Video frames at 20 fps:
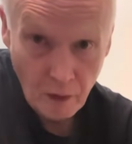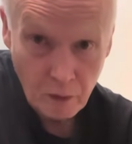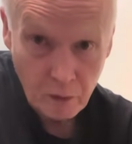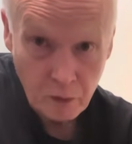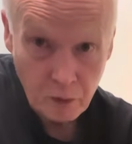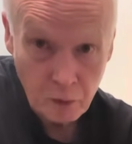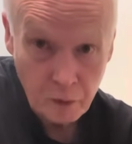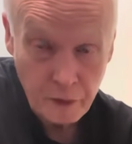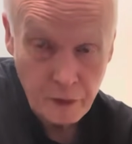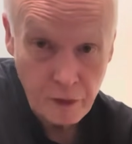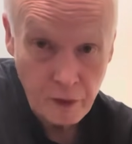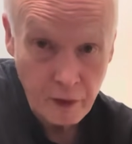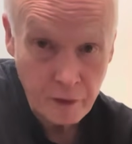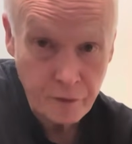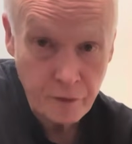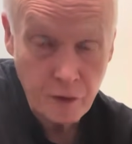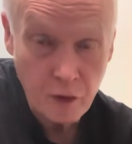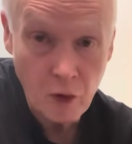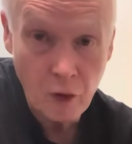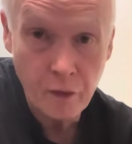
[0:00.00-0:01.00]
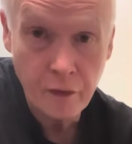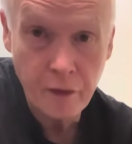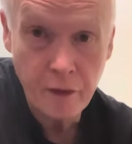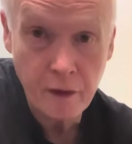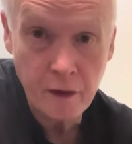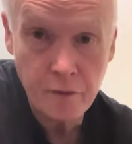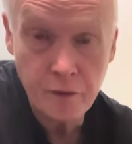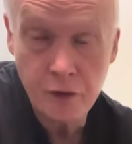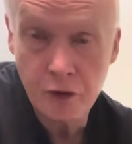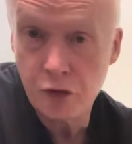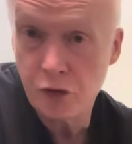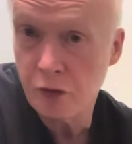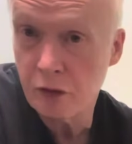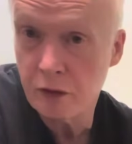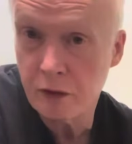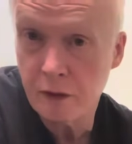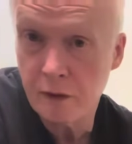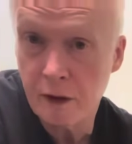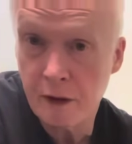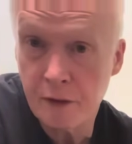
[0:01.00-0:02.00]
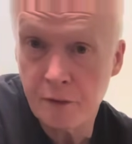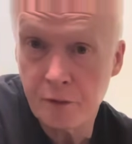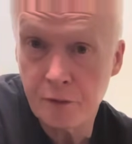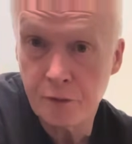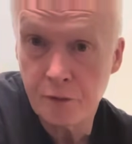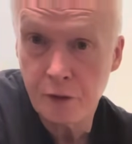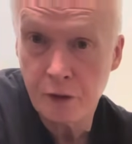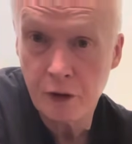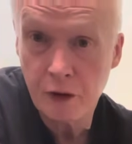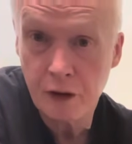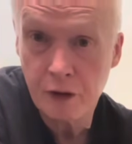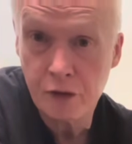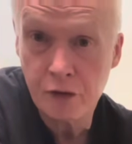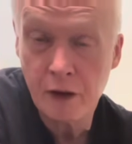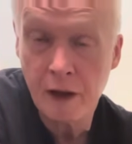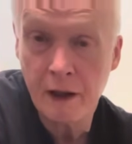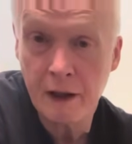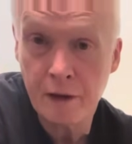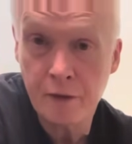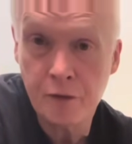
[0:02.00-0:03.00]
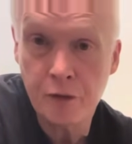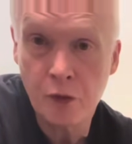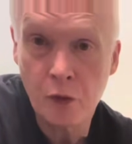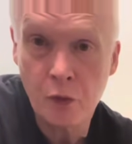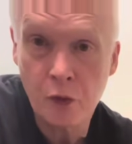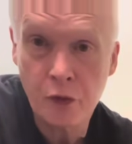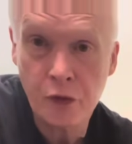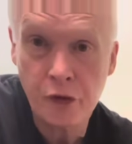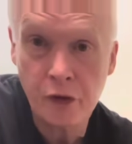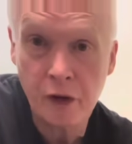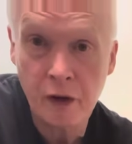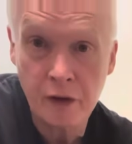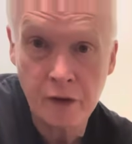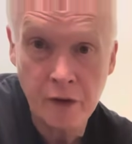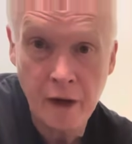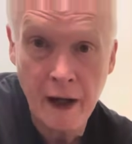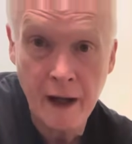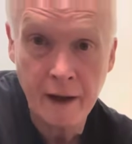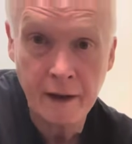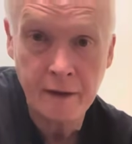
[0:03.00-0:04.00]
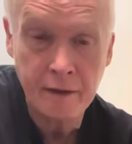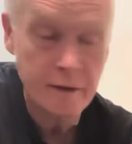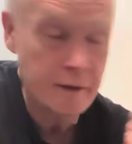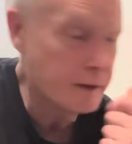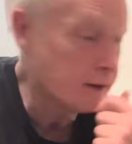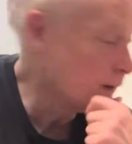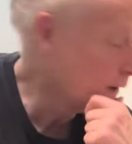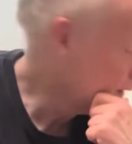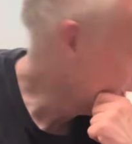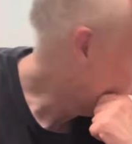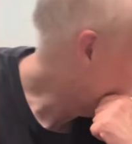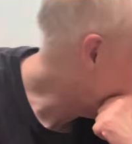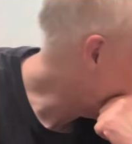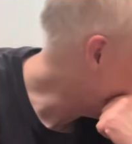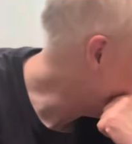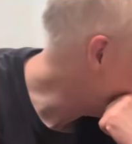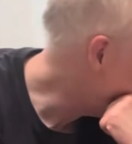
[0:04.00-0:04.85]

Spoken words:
once I've got the vertical tracking force correct, and I'm